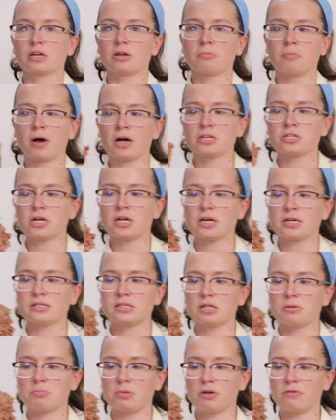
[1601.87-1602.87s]
and
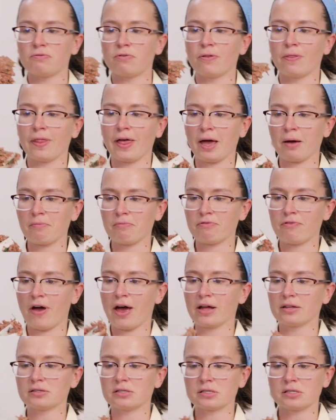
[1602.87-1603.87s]
homogenized, the beef and lamb
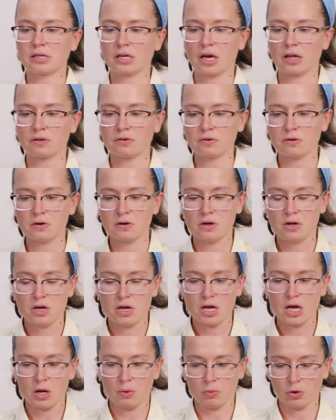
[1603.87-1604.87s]
fats together.
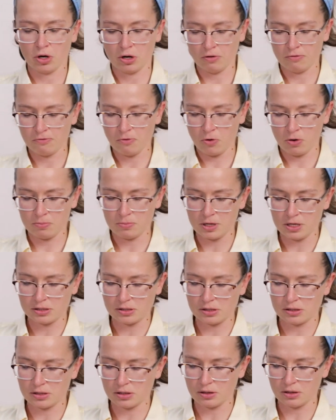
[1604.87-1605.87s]
And we're gonna form these
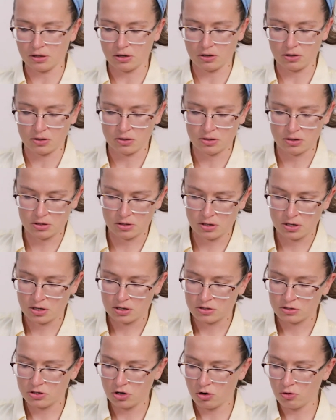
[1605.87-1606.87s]
into little
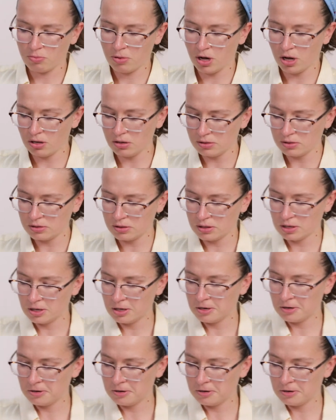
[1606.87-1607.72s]
dough balls.